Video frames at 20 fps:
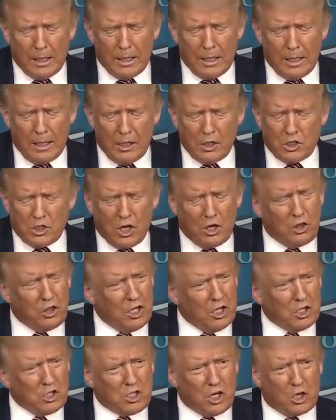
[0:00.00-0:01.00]
he said
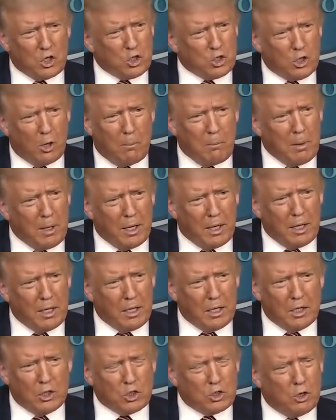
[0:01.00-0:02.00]
things that are so bad
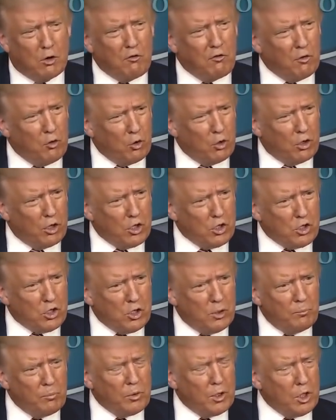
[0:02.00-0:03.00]
and so
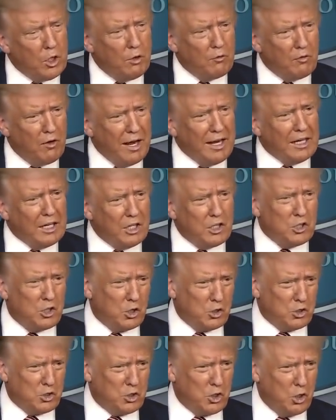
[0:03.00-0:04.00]
foolish, frankly
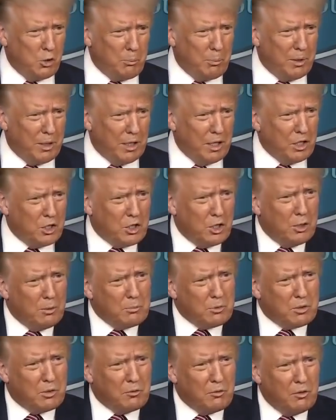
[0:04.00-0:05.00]
so stupid in
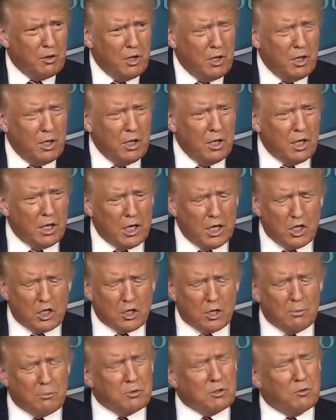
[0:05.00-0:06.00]
terms of
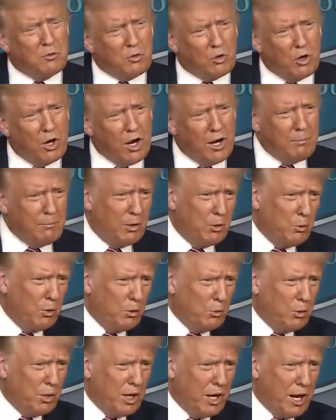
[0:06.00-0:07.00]
crime and
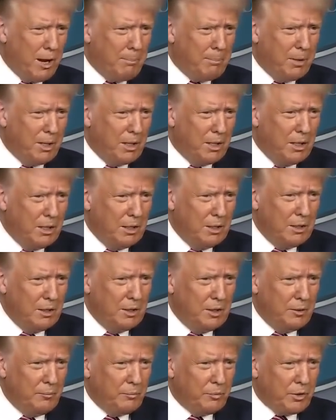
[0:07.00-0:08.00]
what would happen.
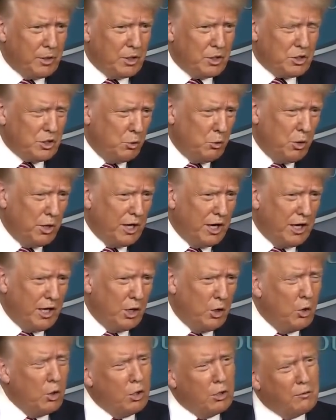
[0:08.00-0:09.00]
So we're
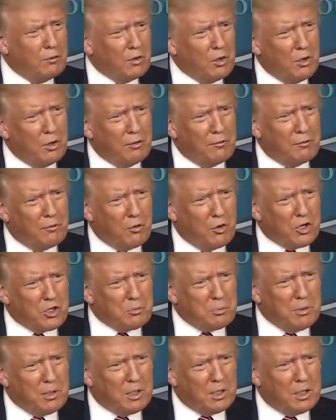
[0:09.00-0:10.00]
getting all of law
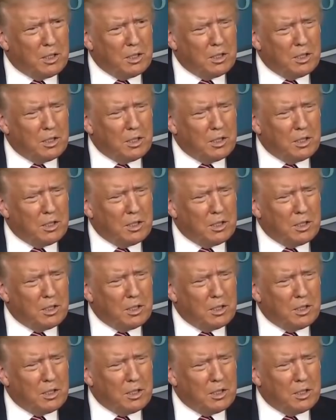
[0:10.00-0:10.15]
enforcement.